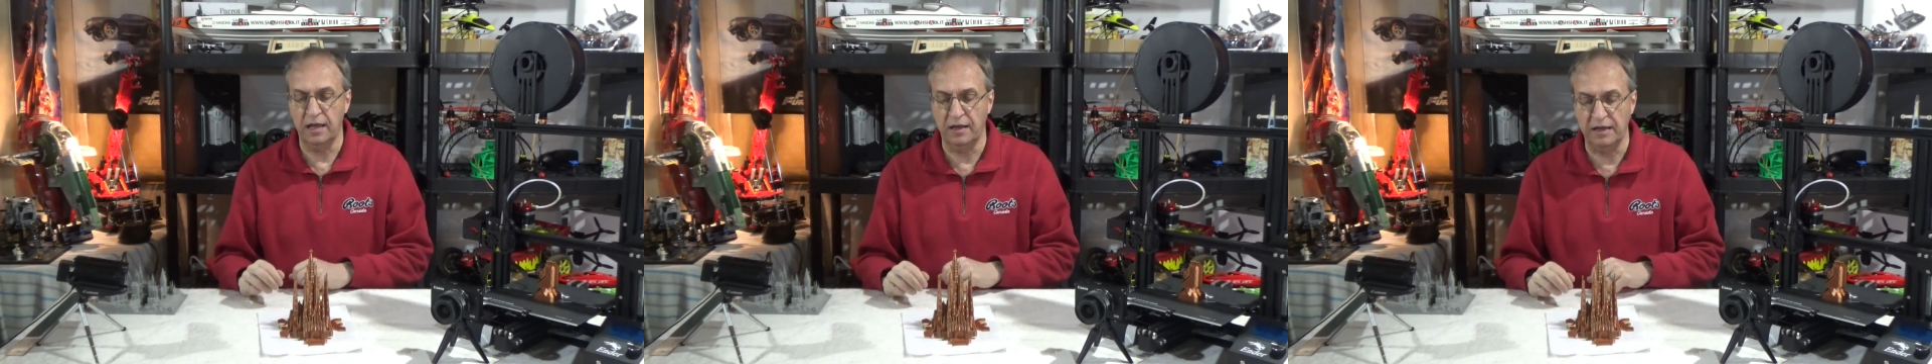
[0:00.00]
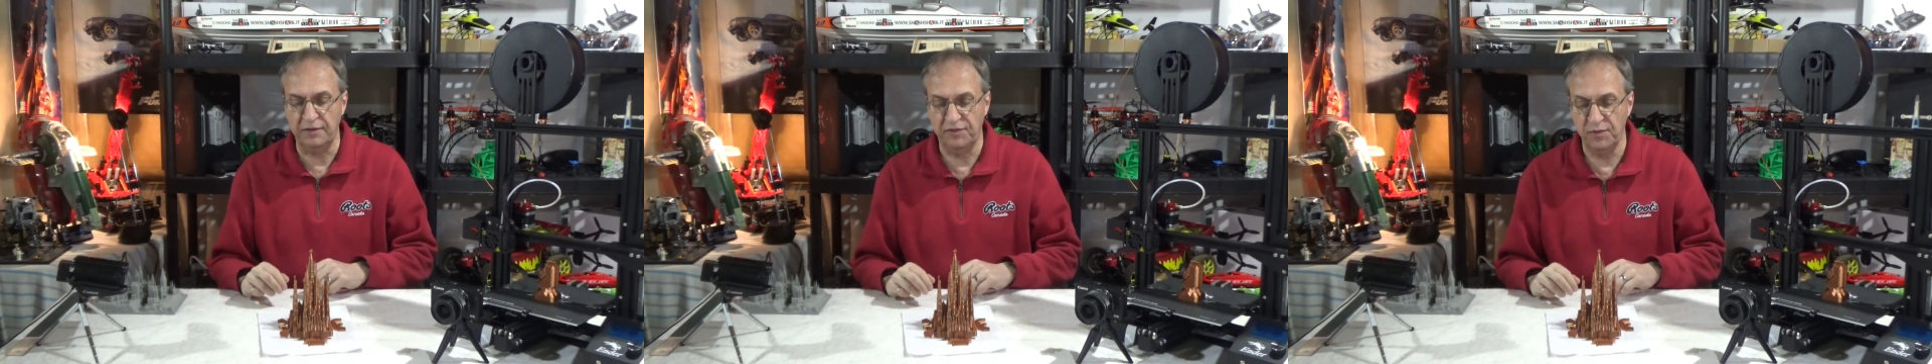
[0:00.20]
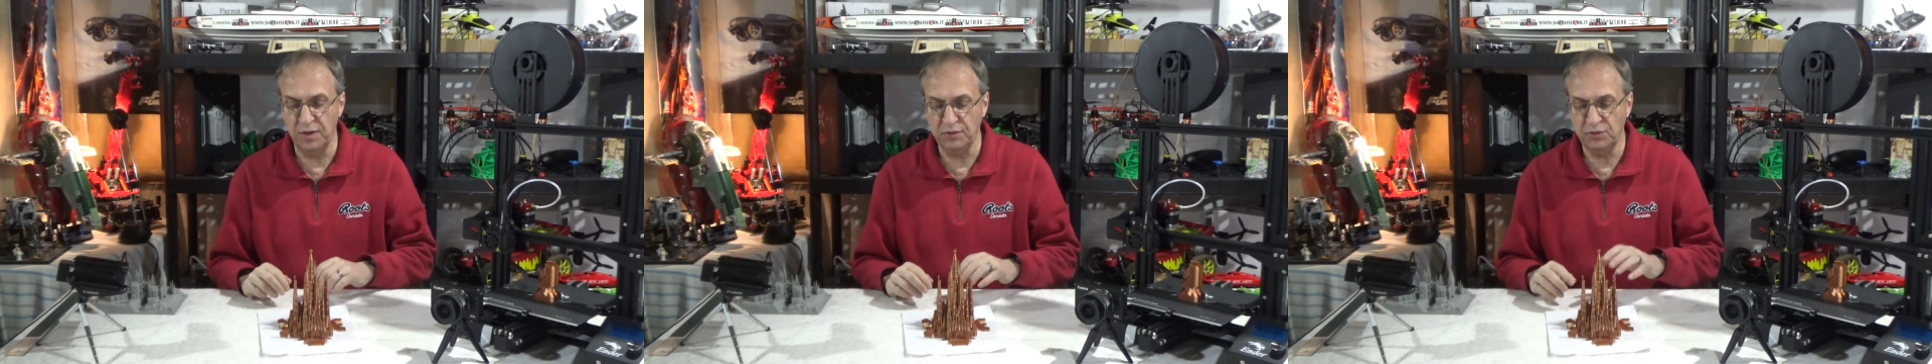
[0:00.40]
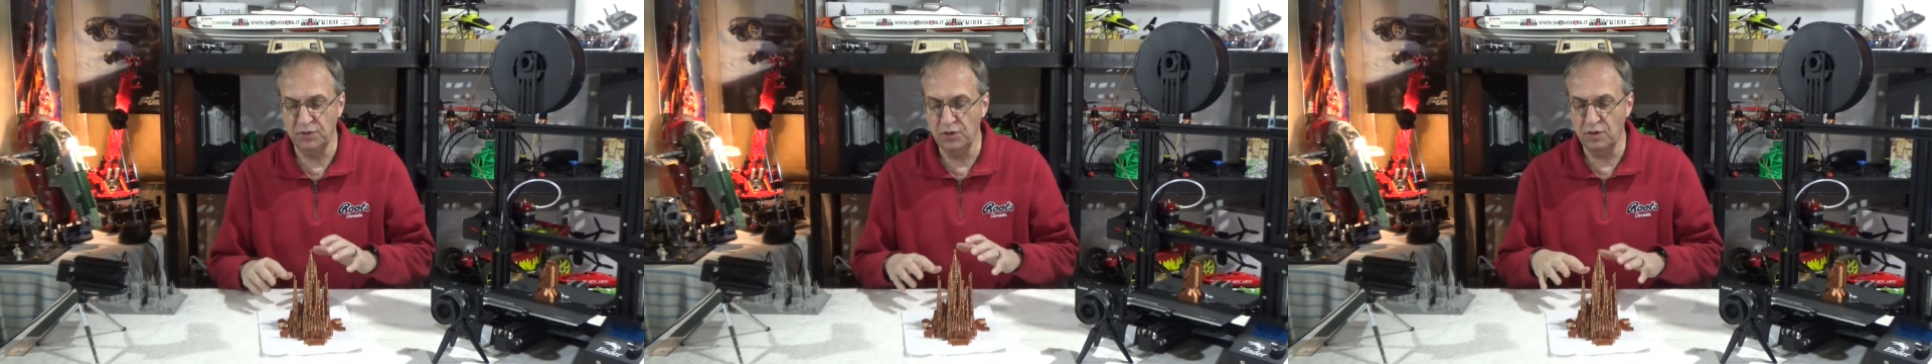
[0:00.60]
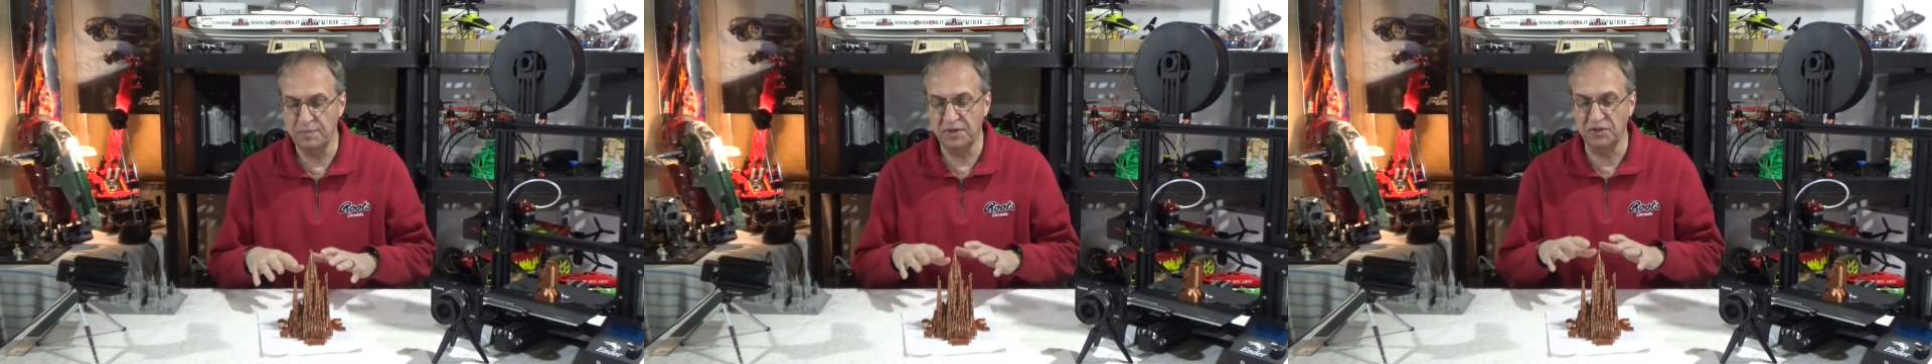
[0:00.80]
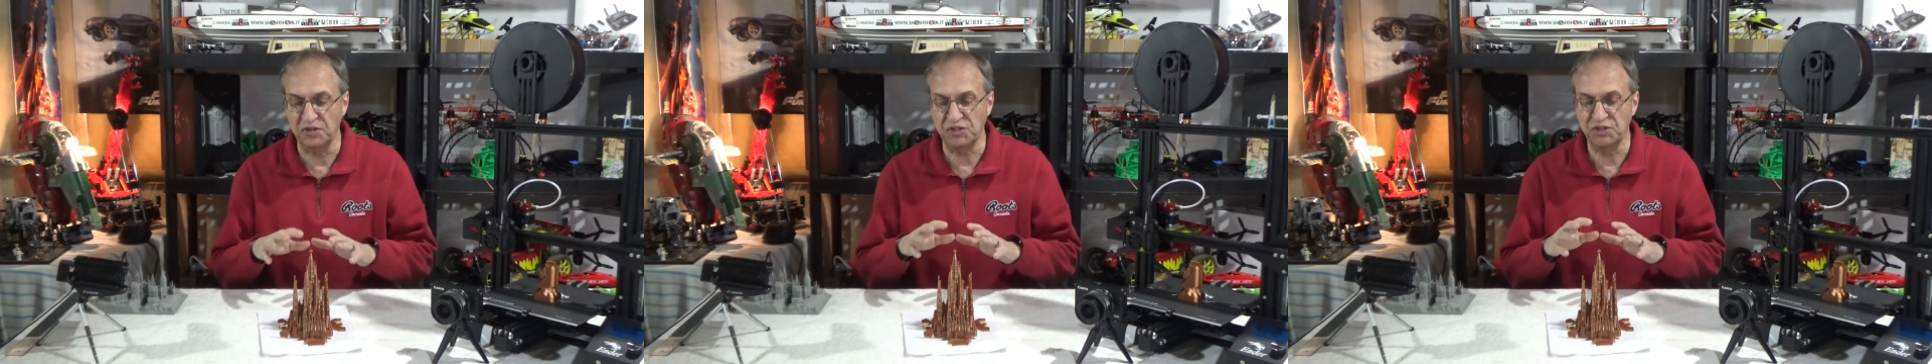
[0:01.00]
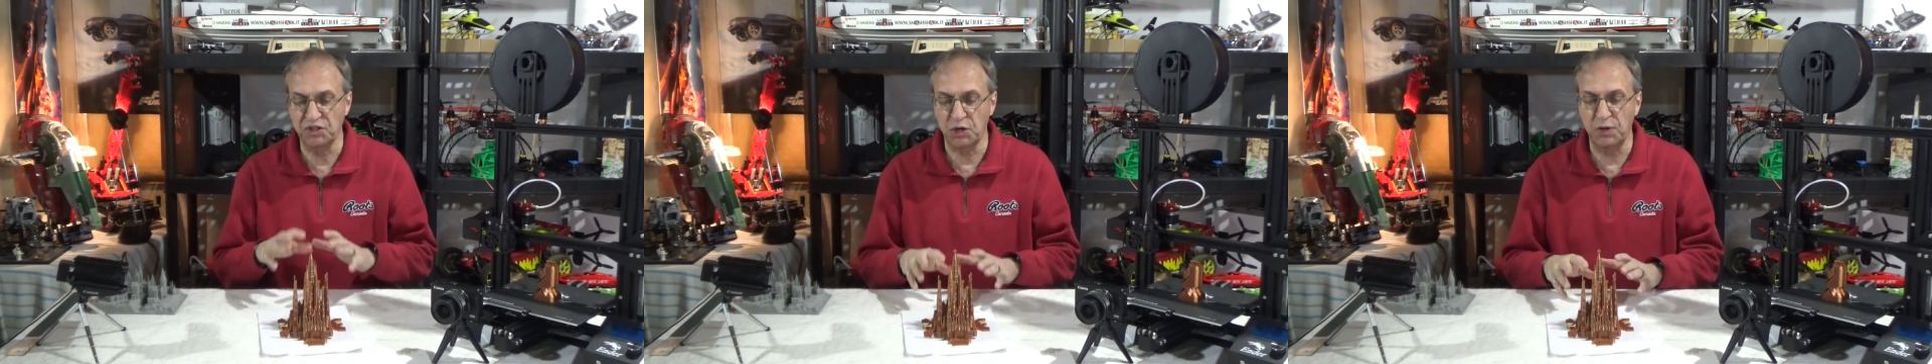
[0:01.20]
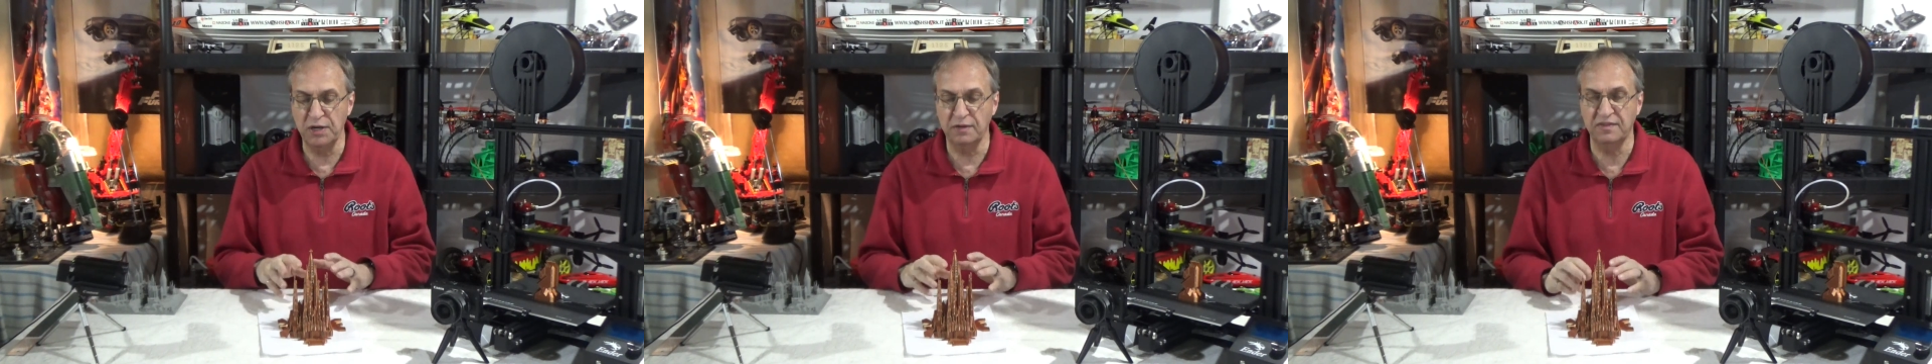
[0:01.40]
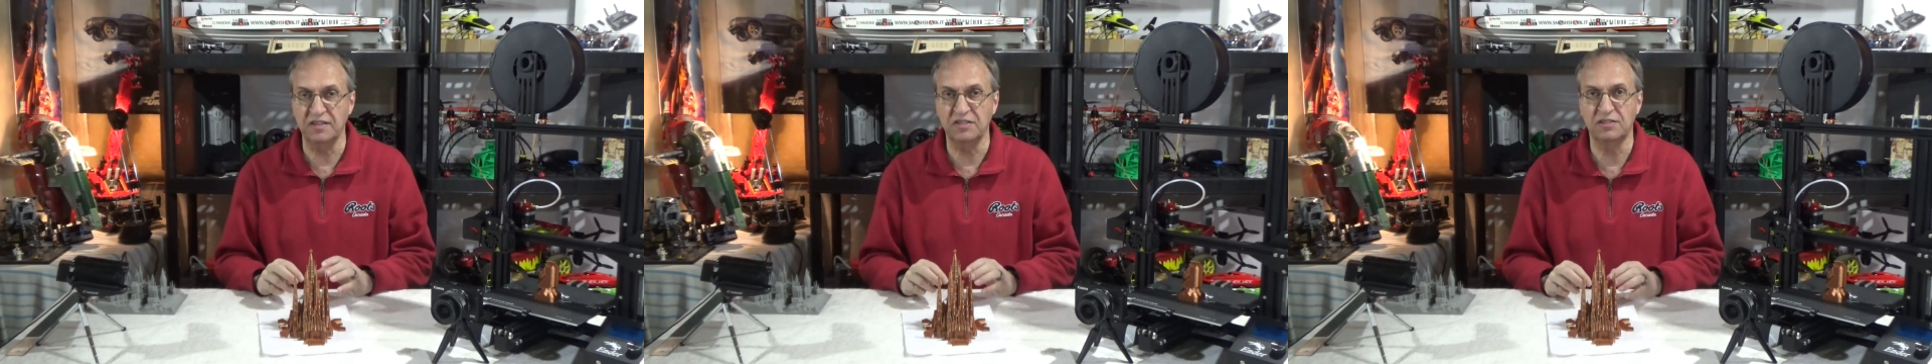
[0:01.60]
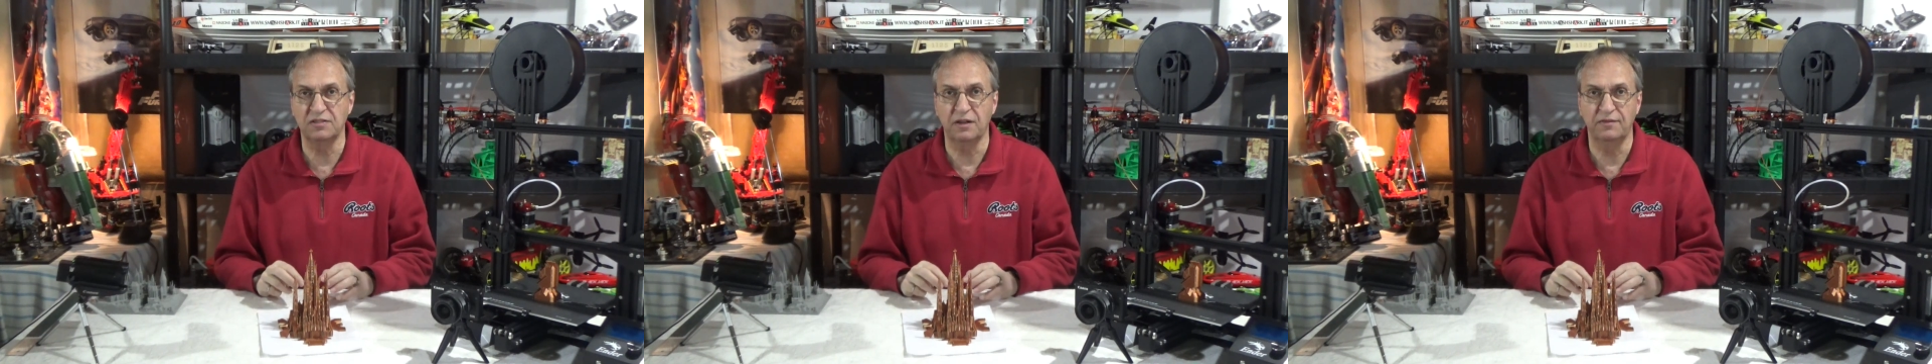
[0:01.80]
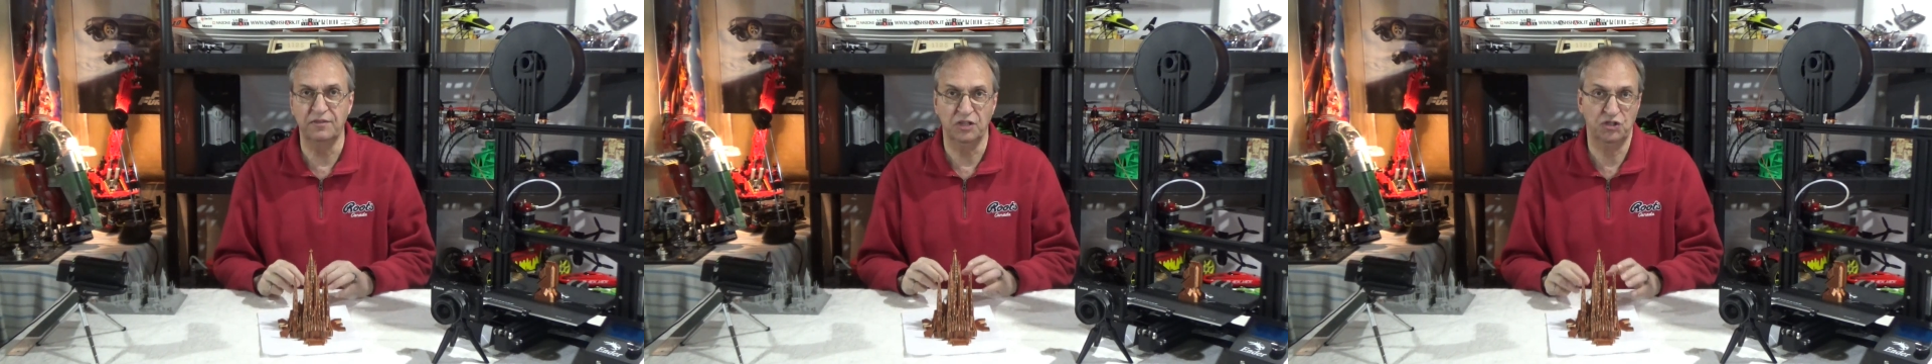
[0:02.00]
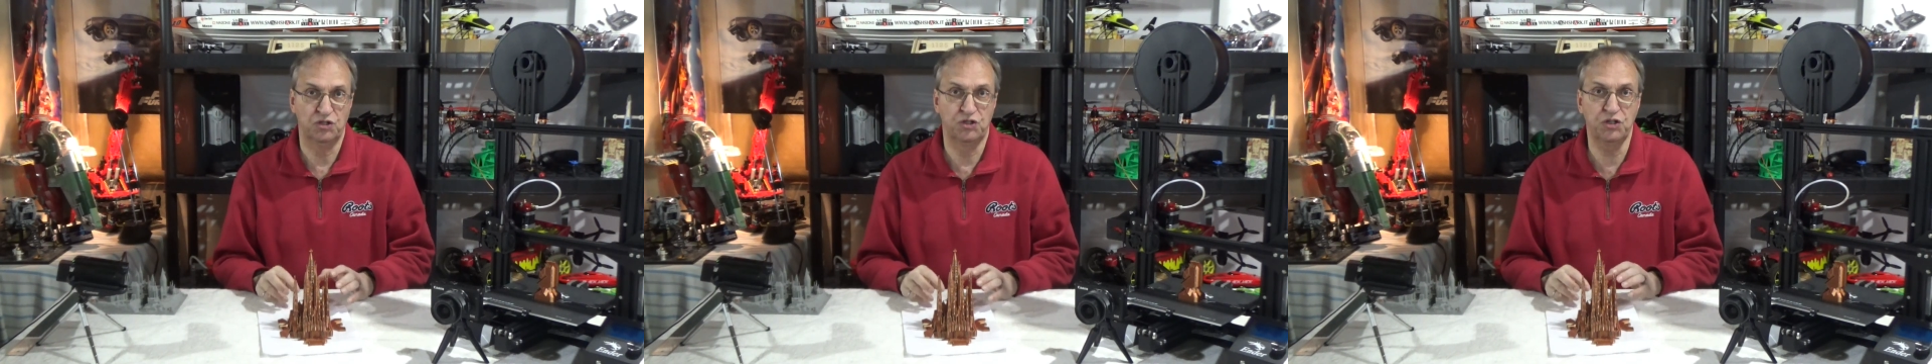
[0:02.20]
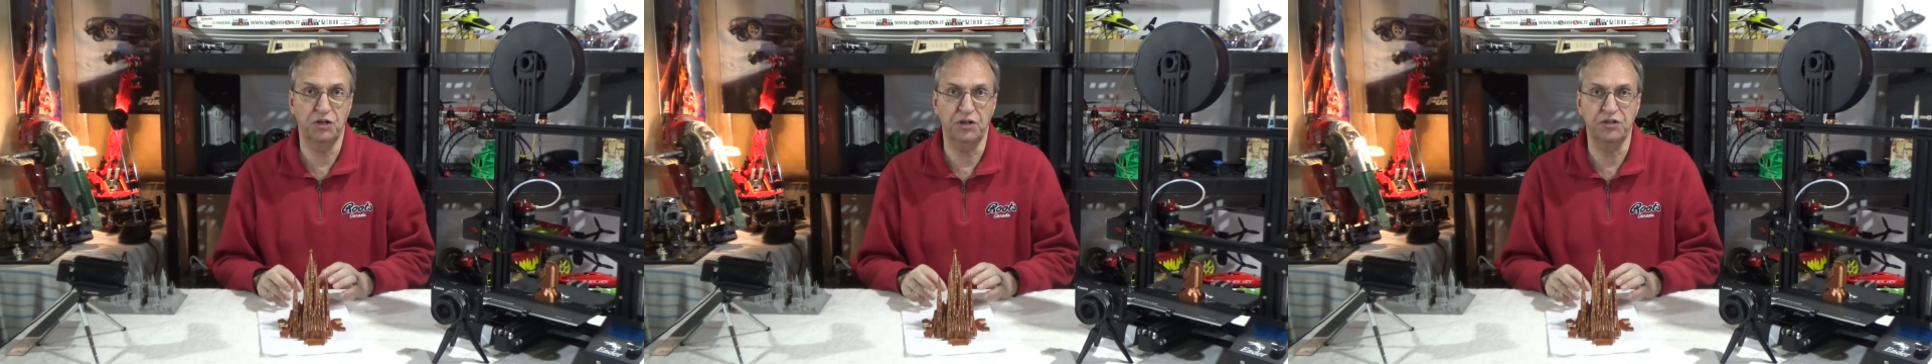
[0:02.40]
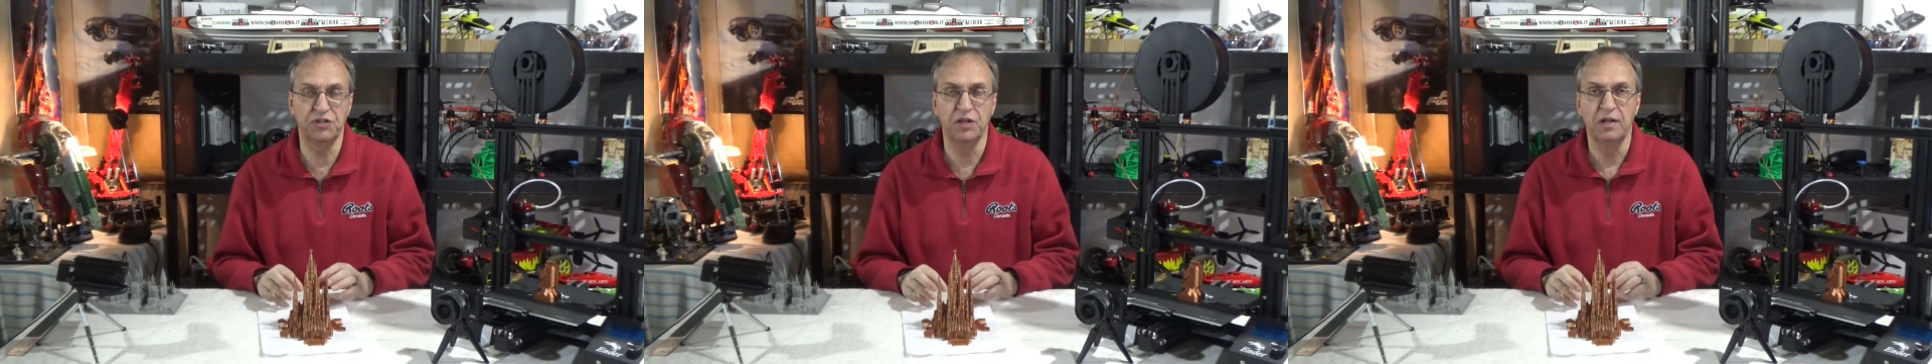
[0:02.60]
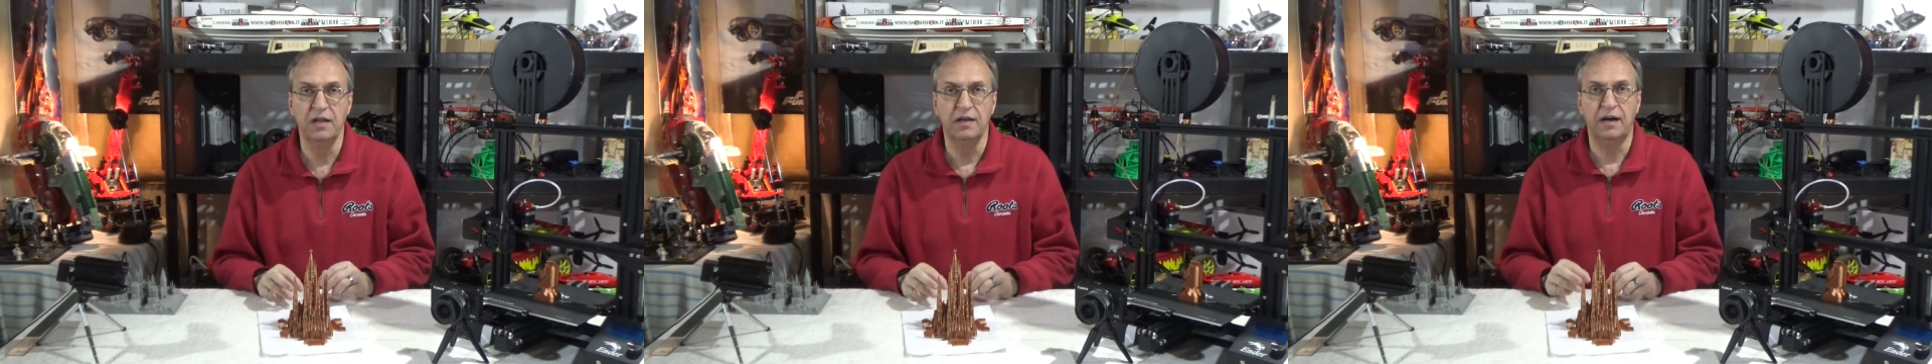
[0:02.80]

If you want to know about the story of this church,